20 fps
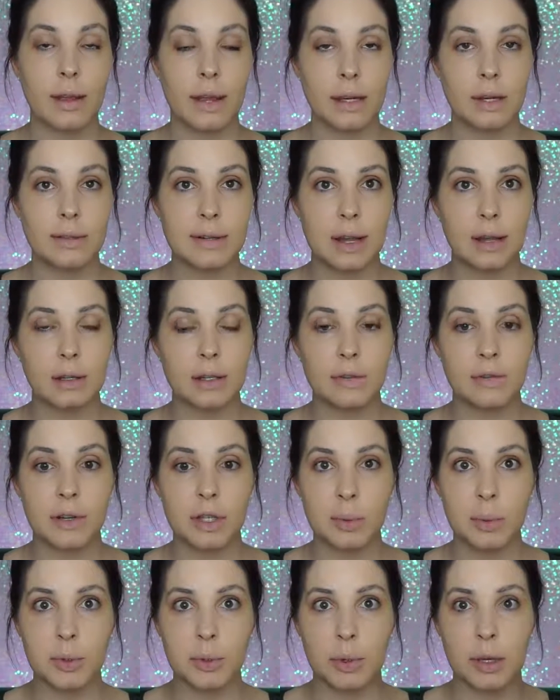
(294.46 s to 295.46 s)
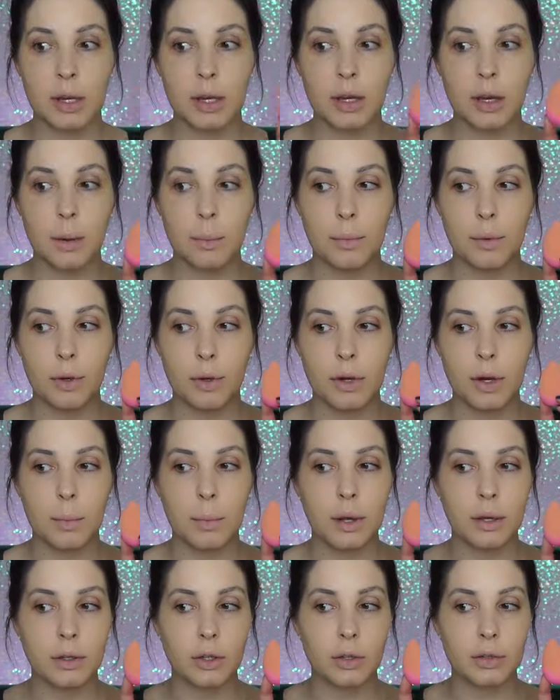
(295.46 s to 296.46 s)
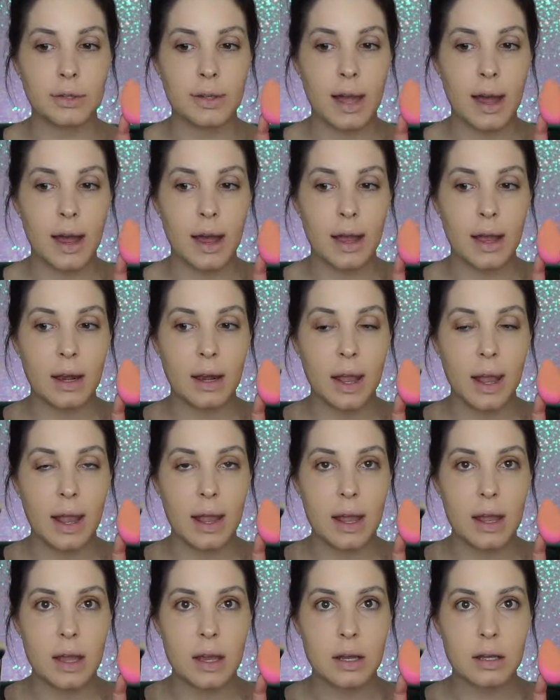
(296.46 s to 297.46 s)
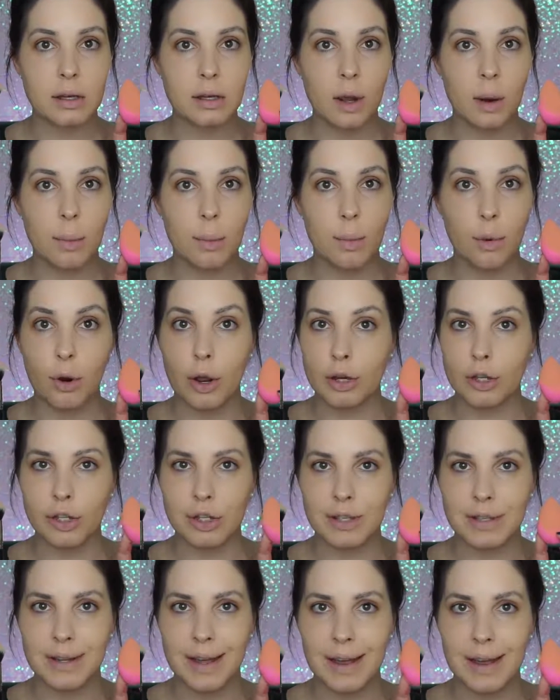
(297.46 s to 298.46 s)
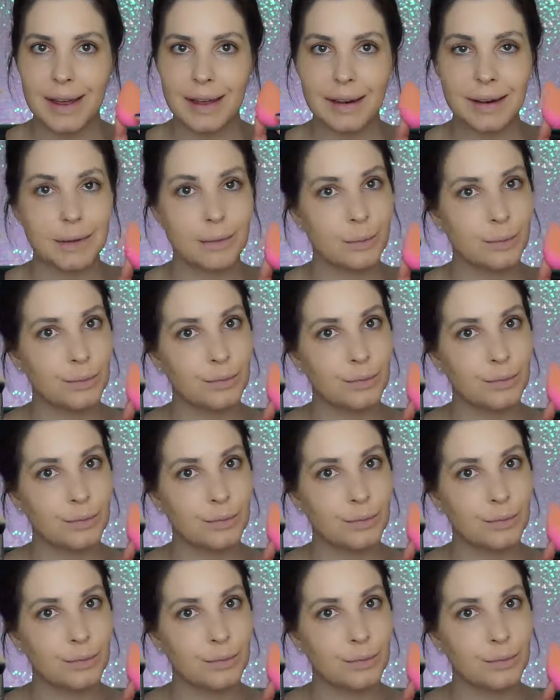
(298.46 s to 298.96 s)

Can you tell a difference between Beauty Blender side and brush side?